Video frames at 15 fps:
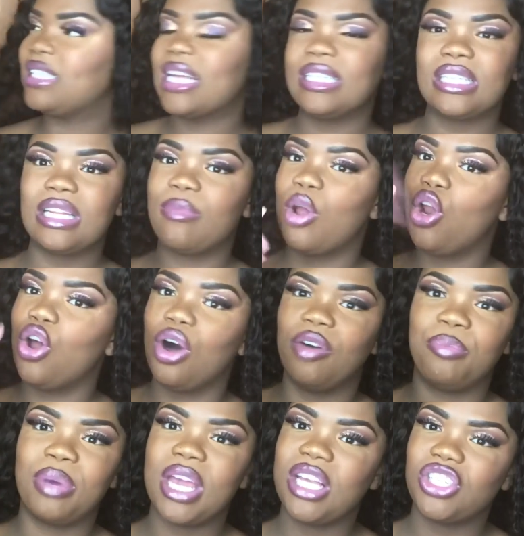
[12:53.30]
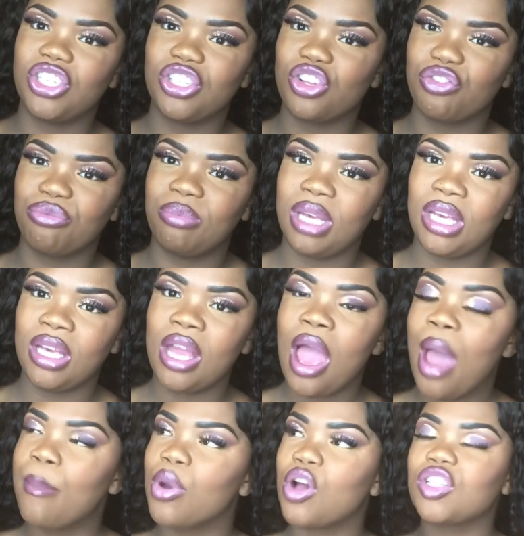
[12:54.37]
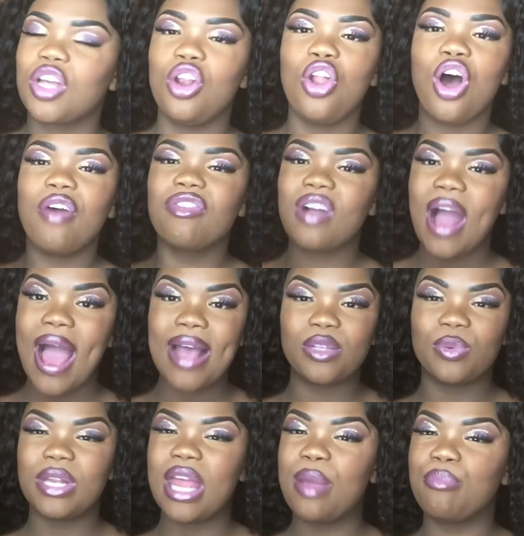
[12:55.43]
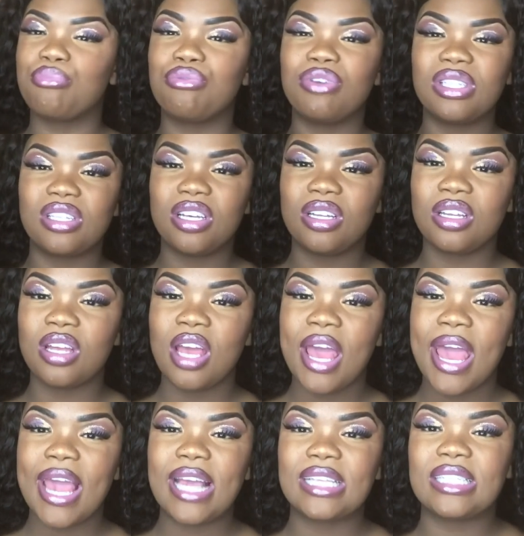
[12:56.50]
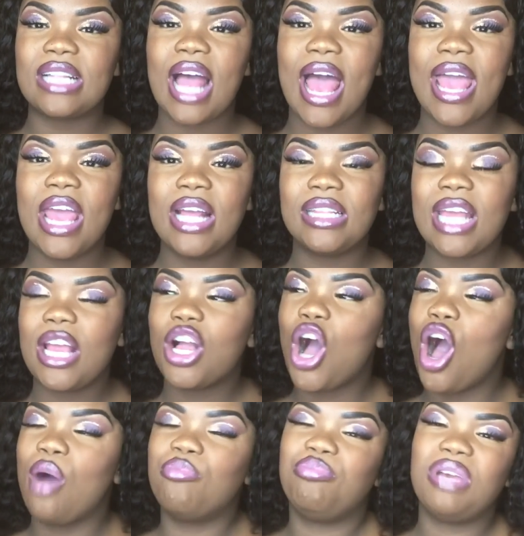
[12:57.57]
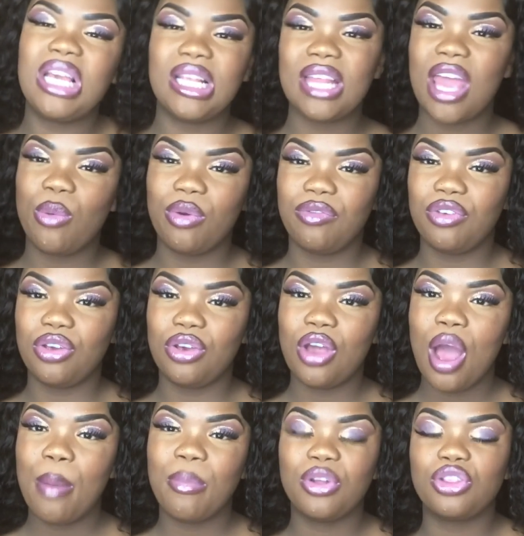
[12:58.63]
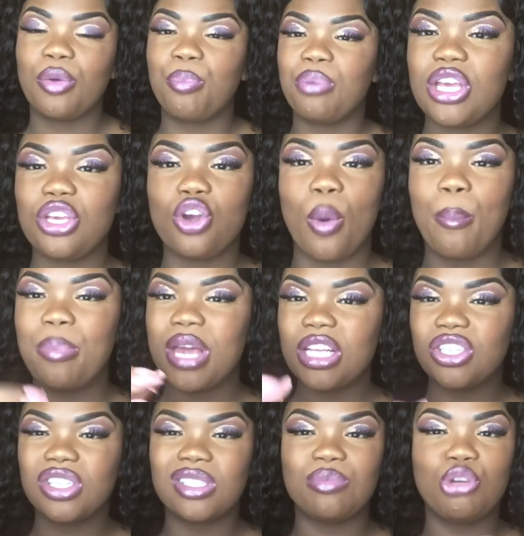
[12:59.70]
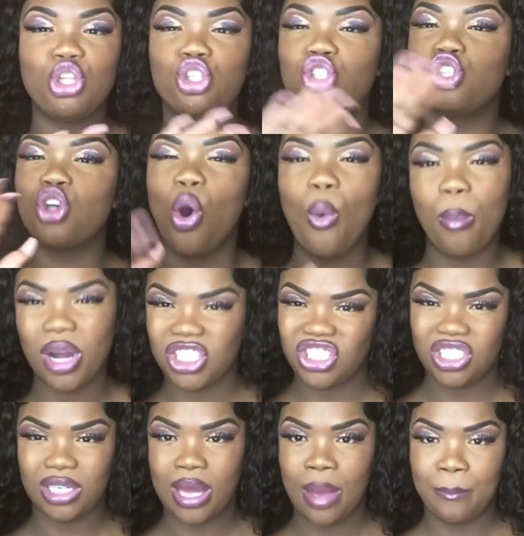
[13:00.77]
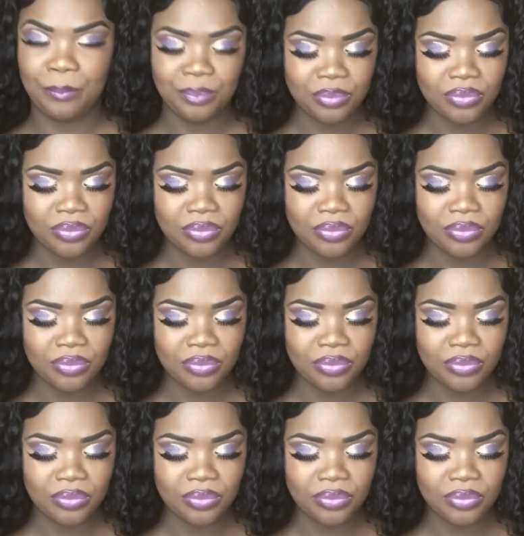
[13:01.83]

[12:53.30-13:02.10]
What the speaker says: started sending him a lot of pictures of me, because a lot of guys, when they're in prison, it's like they can't be there with you, but your pictures mean so much to them.